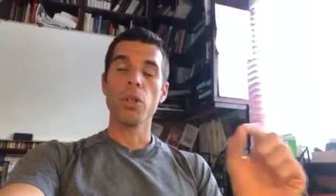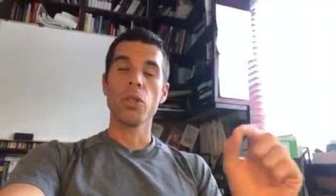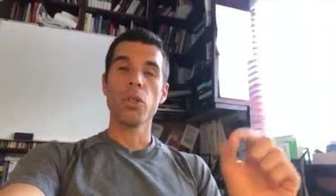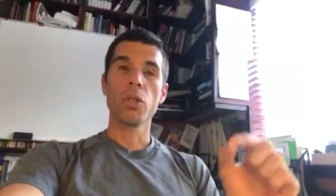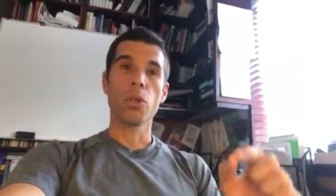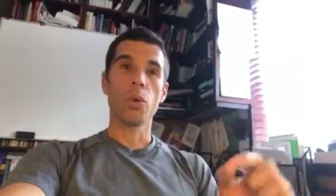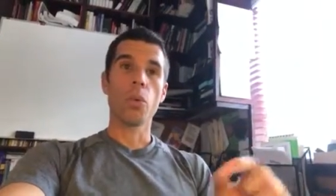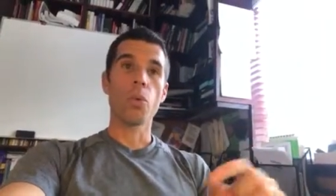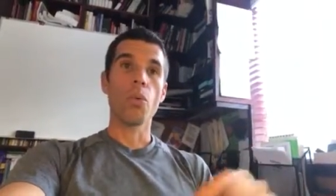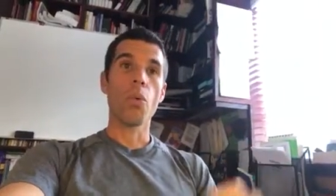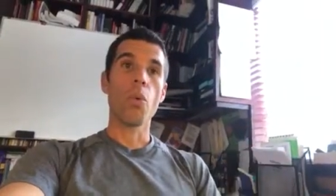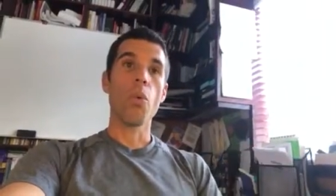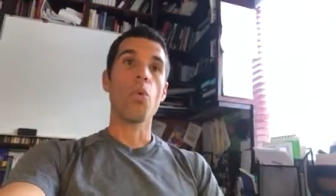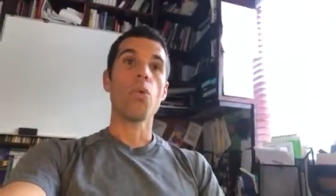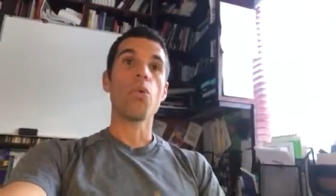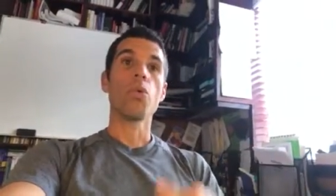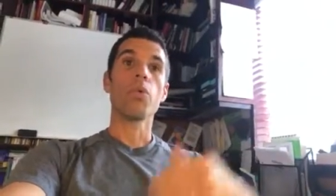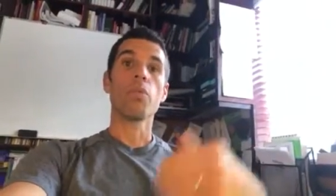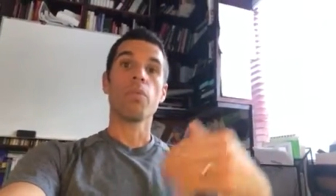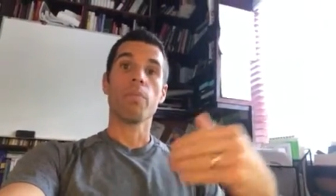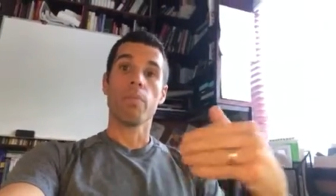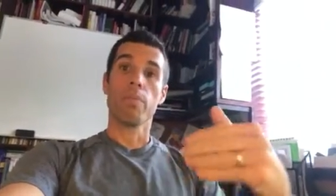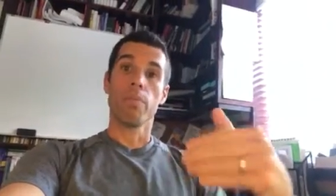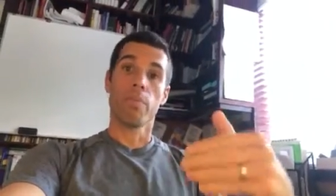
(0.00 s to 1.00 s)
So
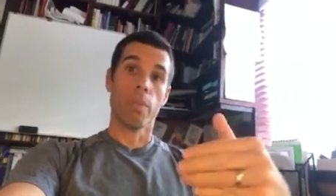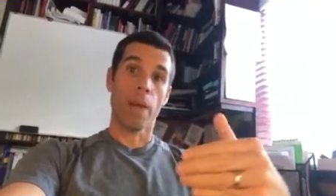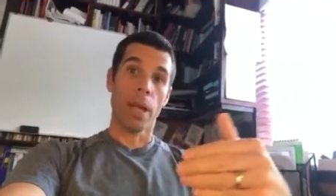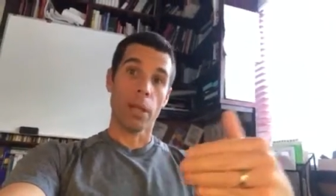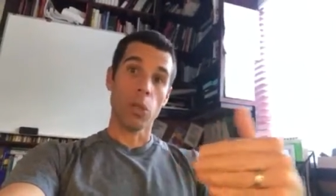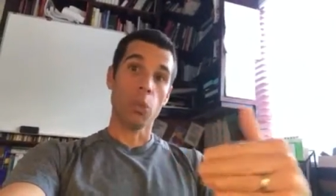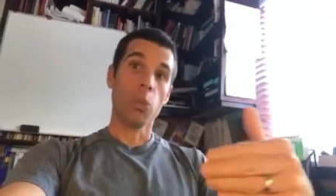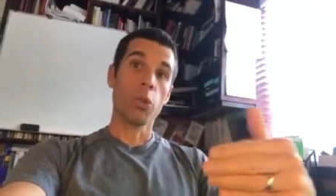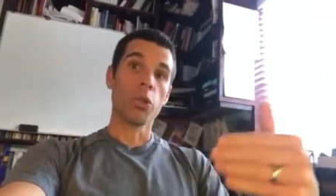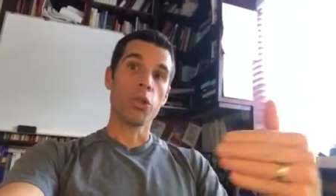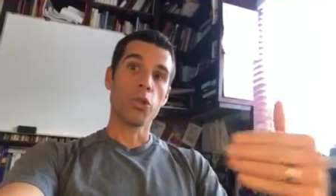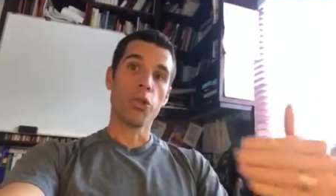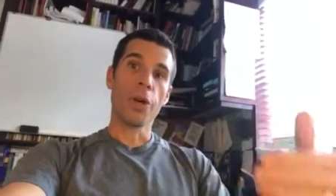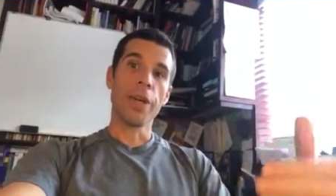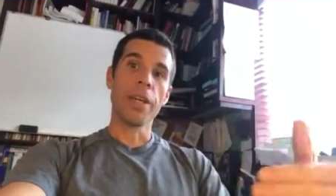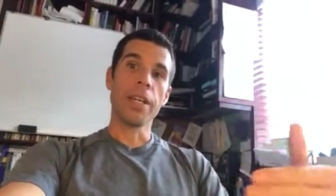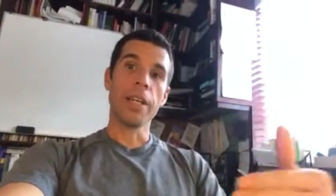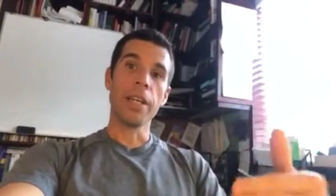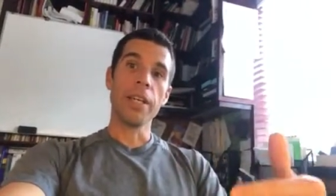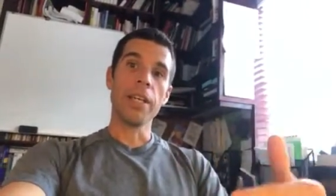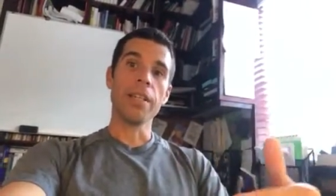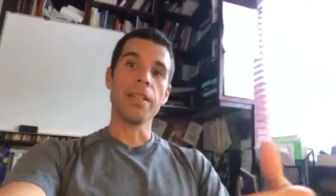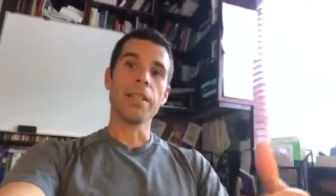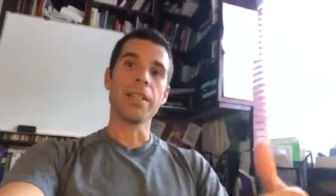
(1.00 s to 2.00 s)
that's what
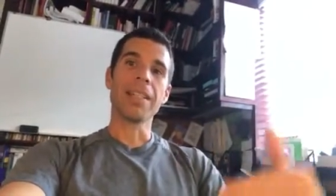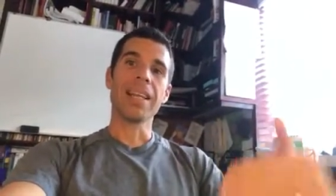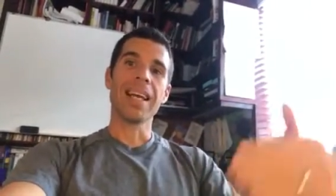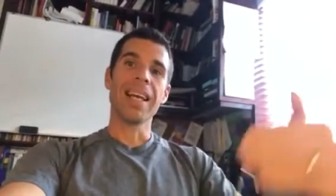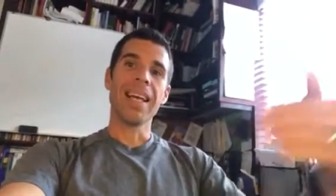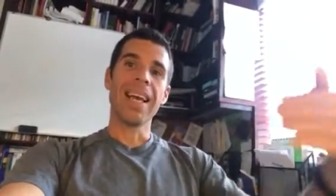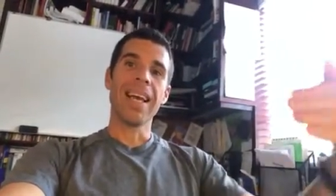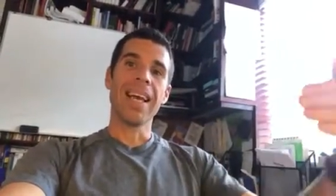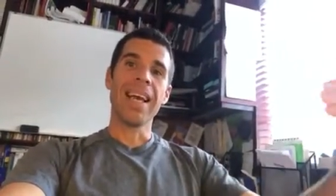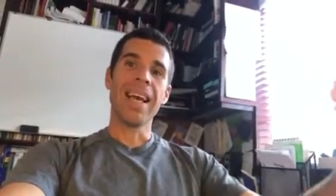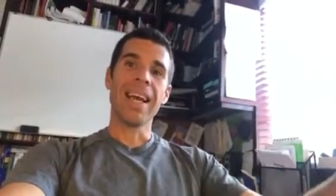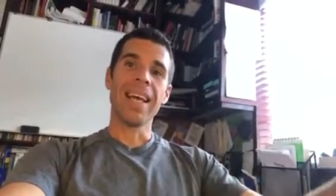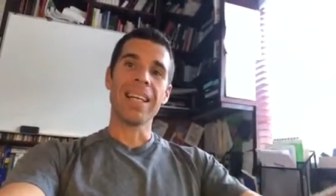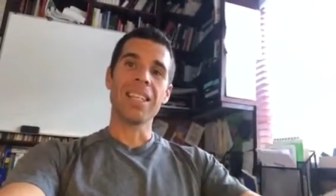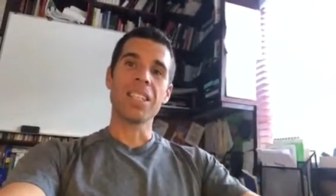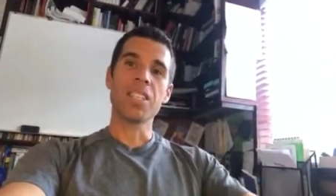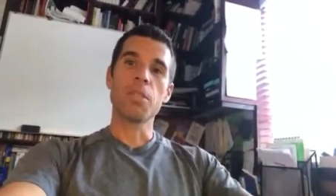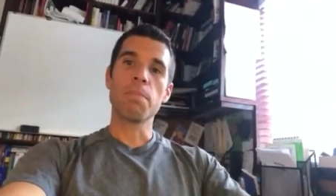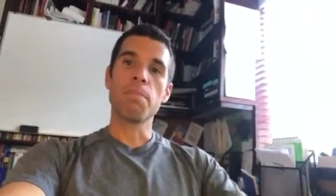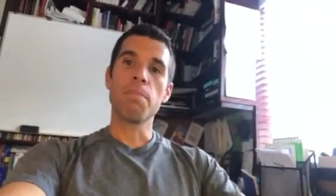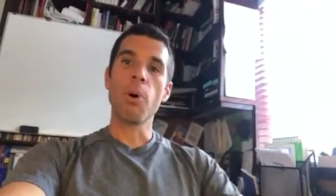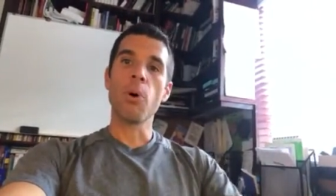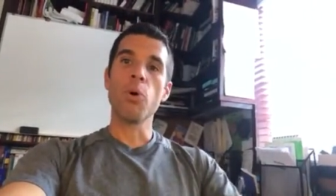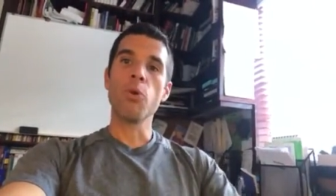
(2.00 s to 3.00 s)
training is an
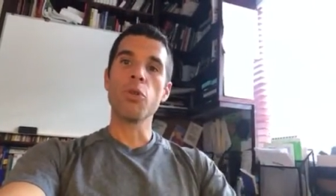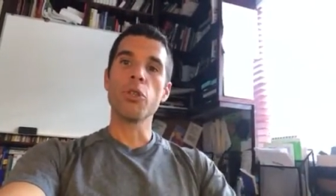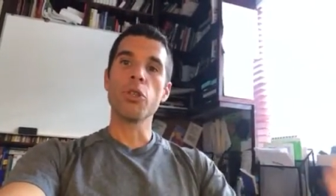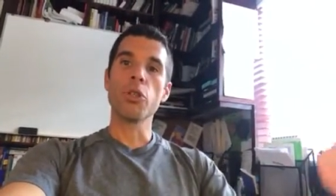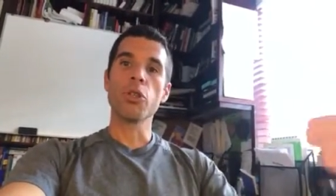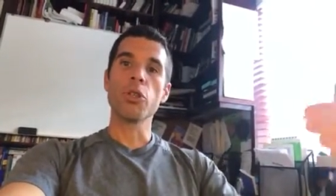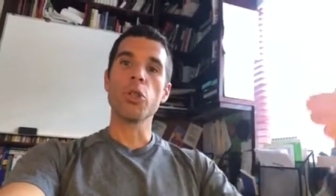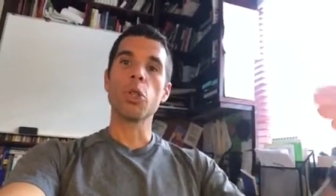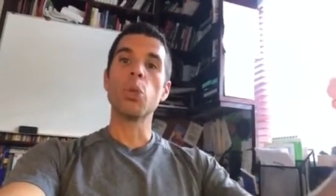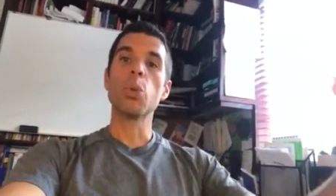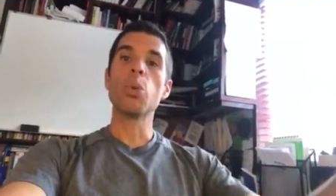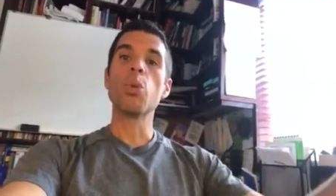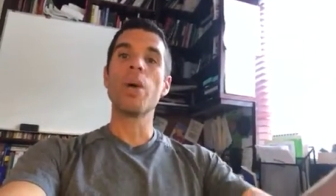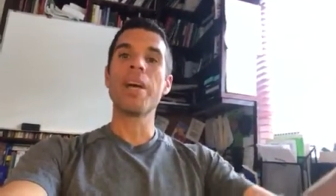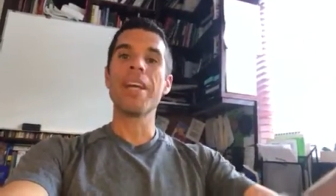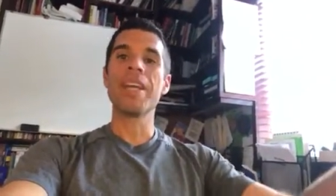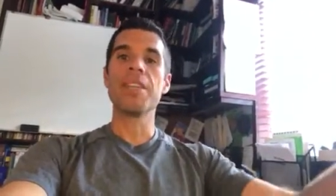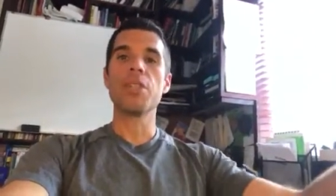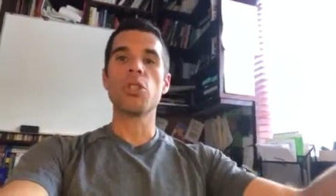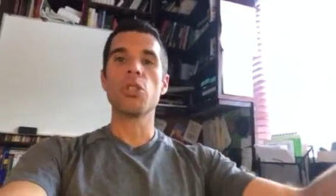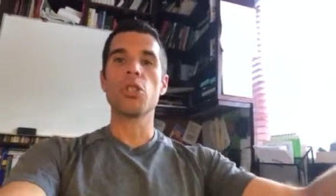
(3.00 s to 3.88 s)
exposure to a